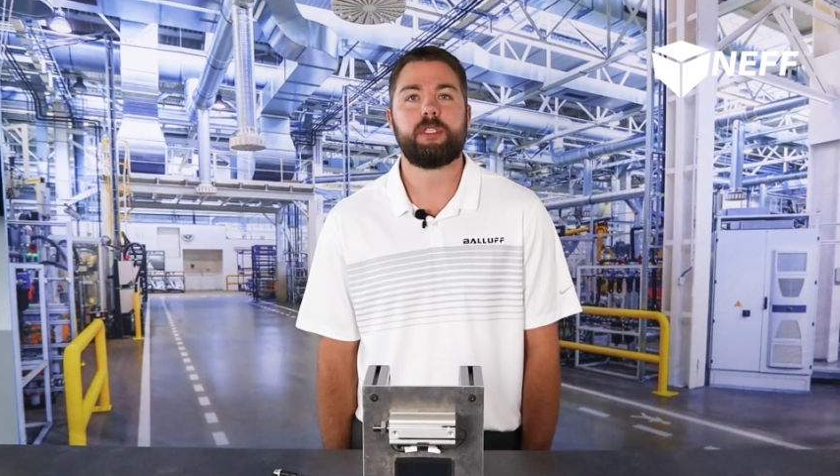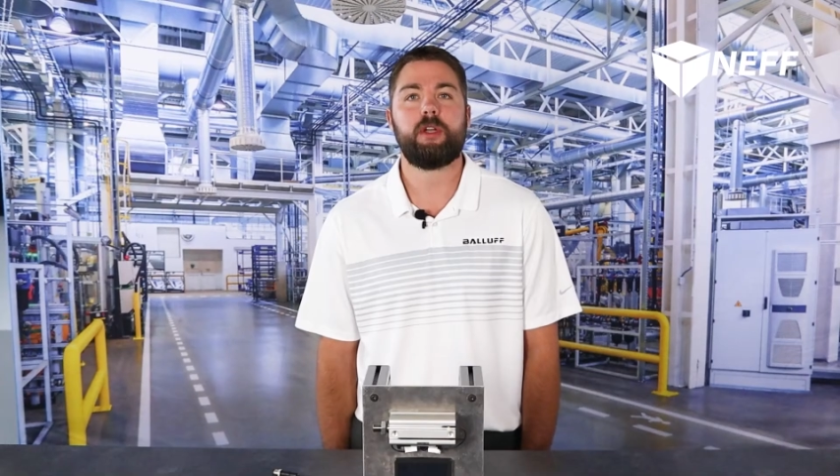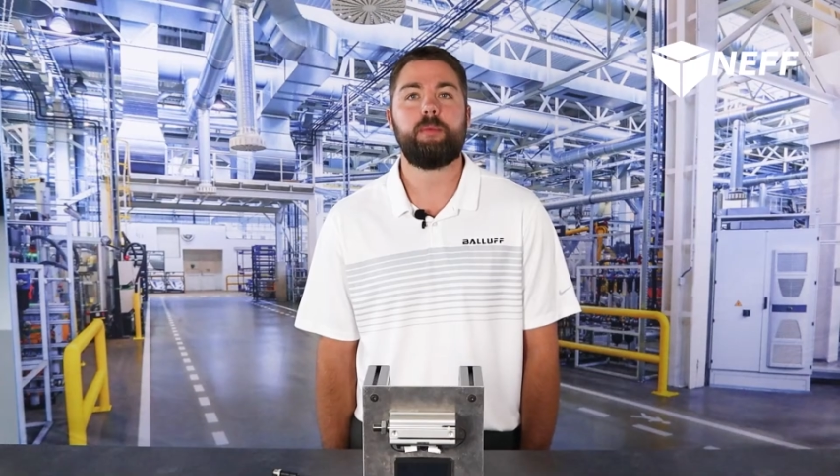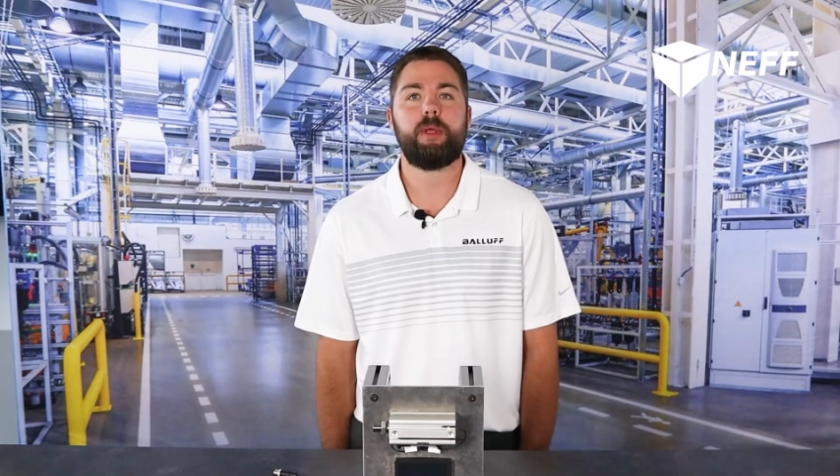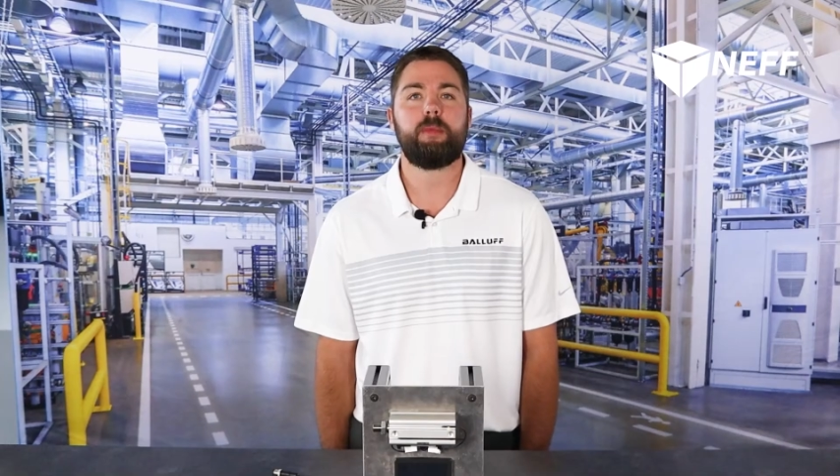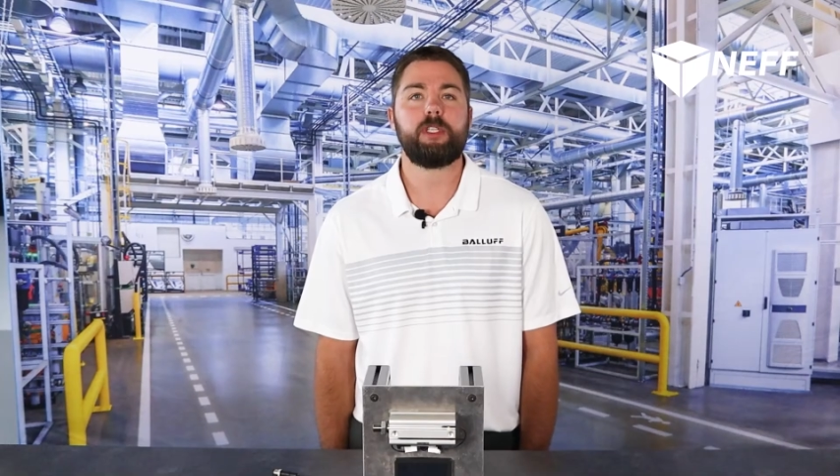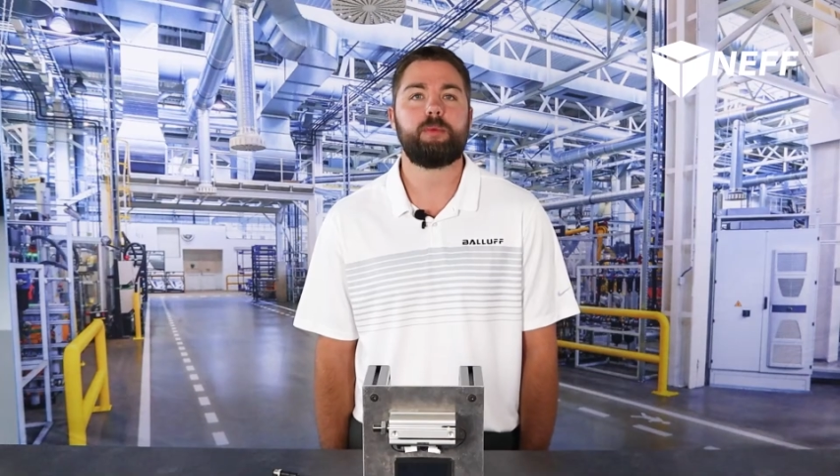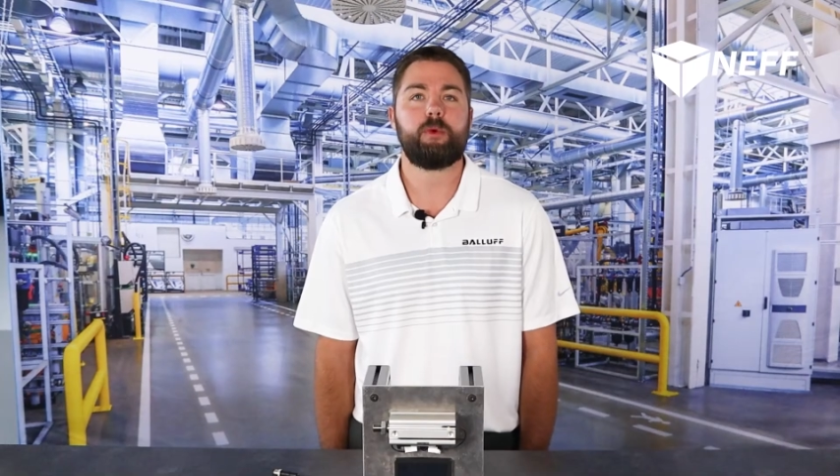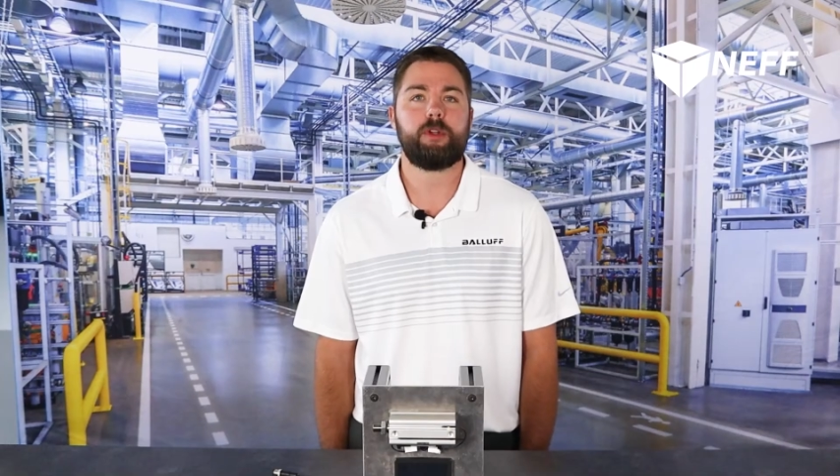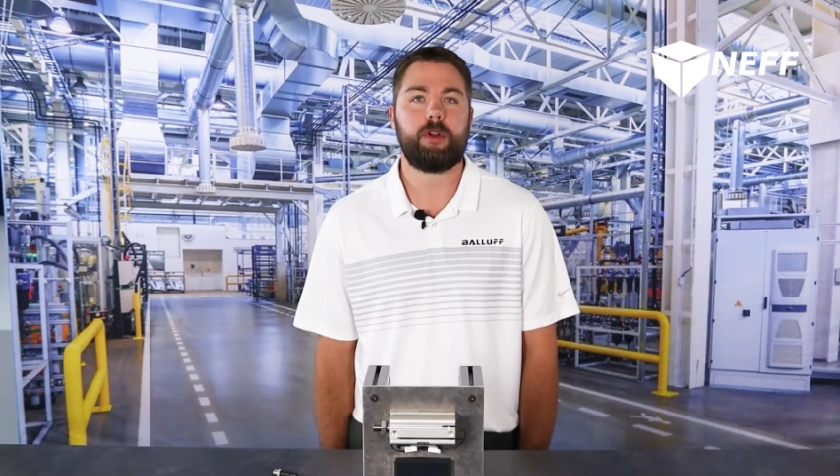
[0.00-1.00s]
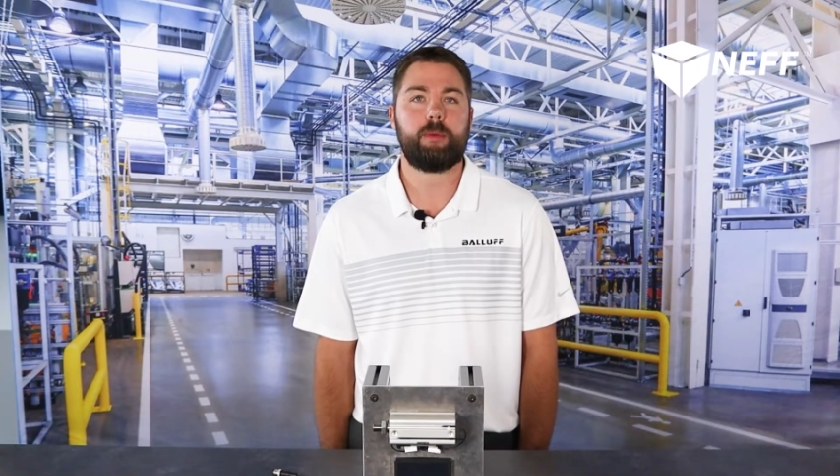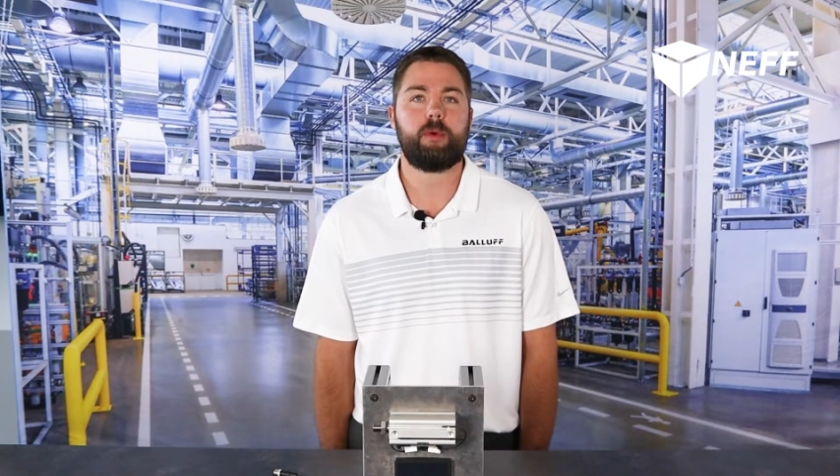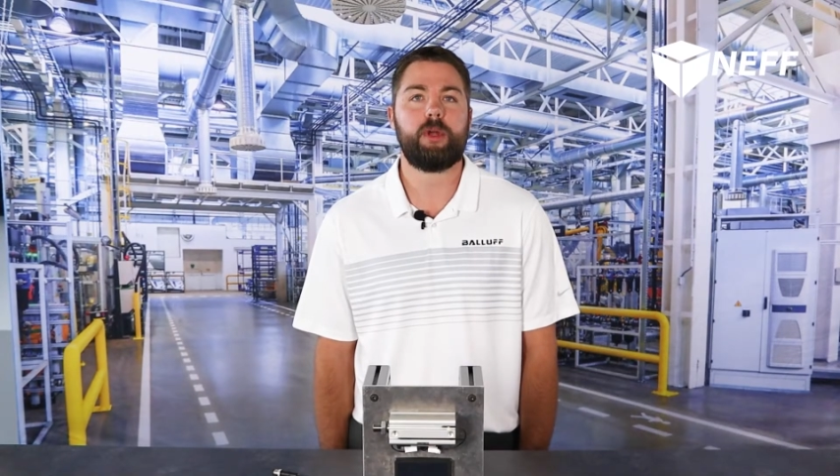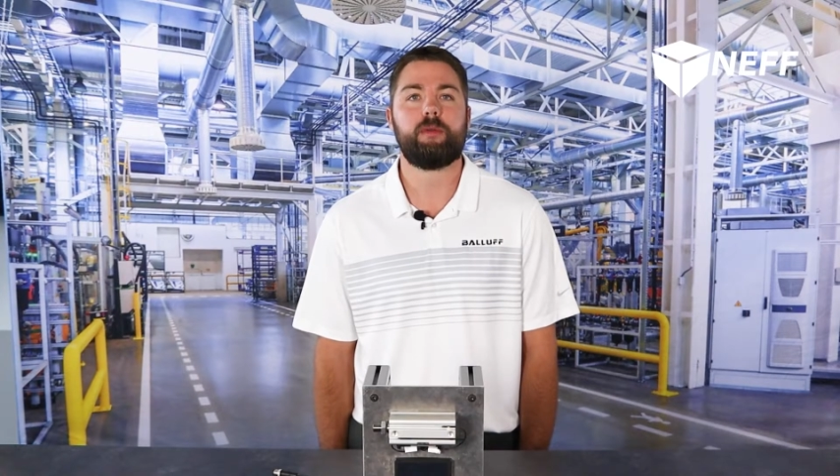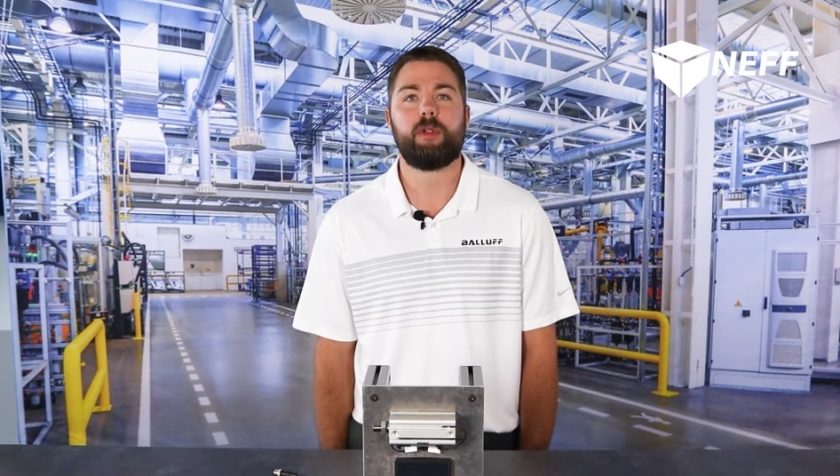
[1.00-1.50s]
is going to be much more
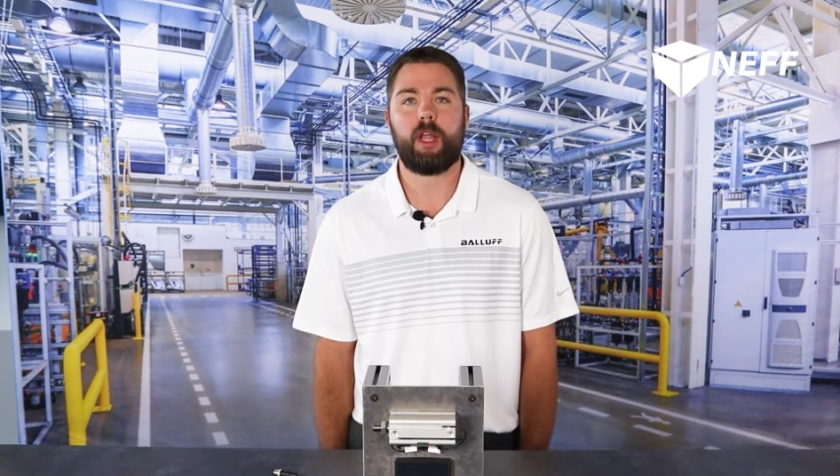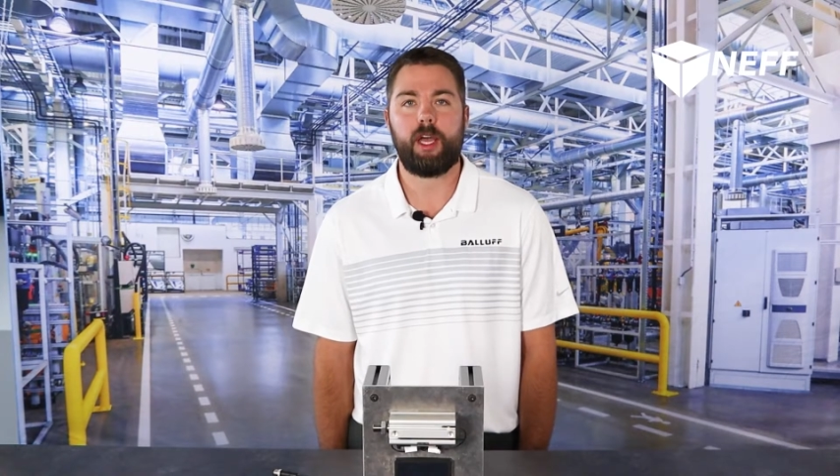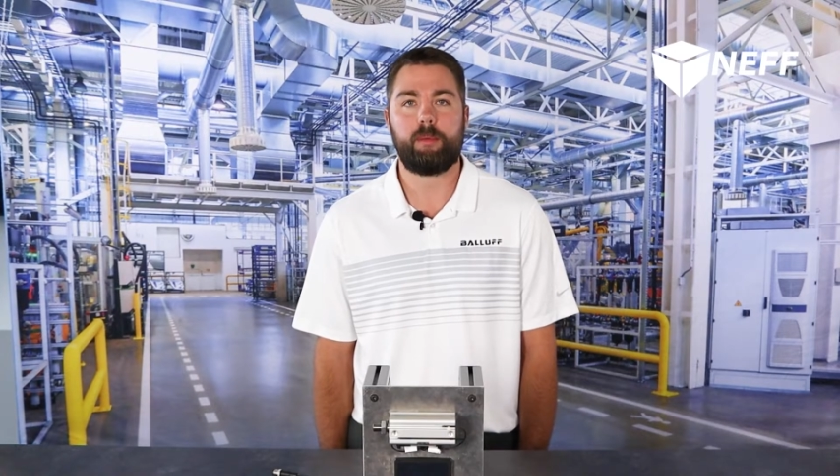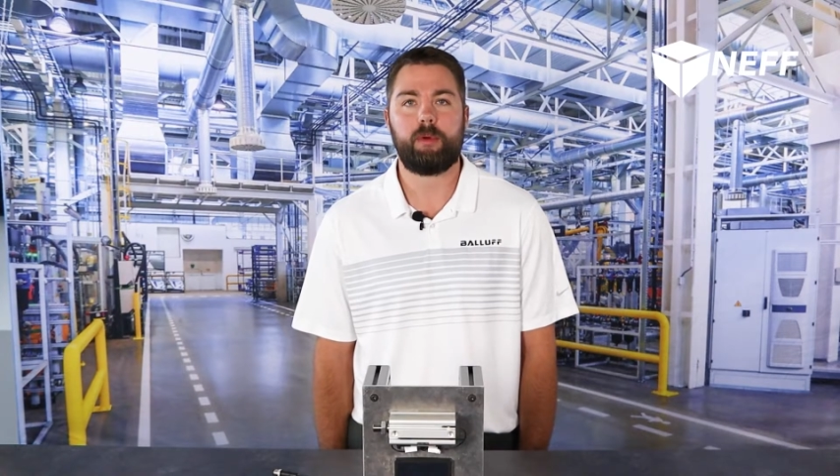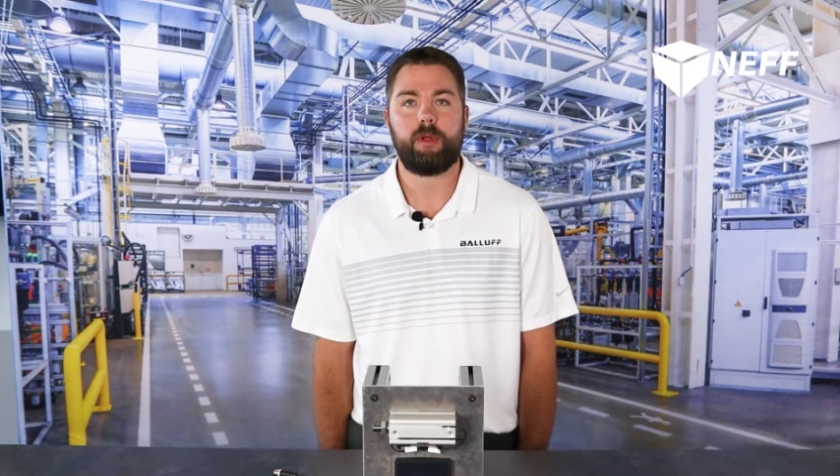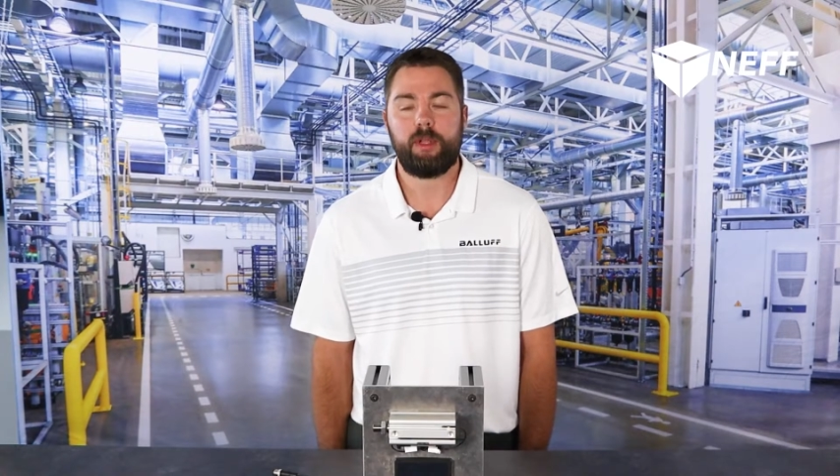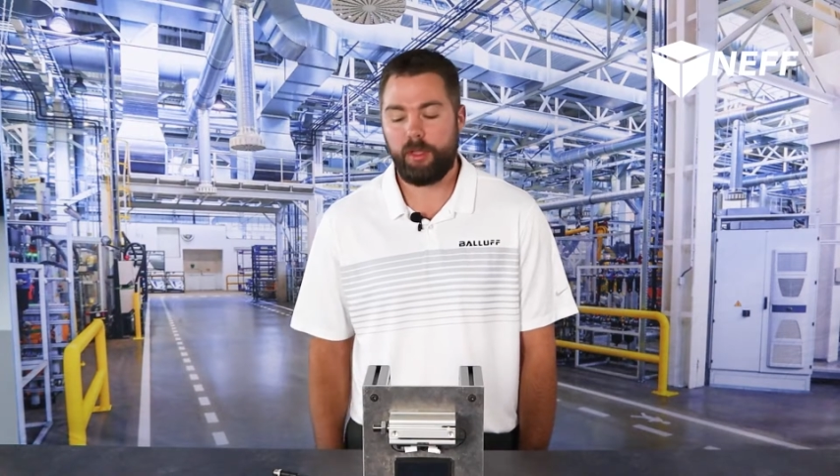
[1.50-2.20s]
durable and reliable.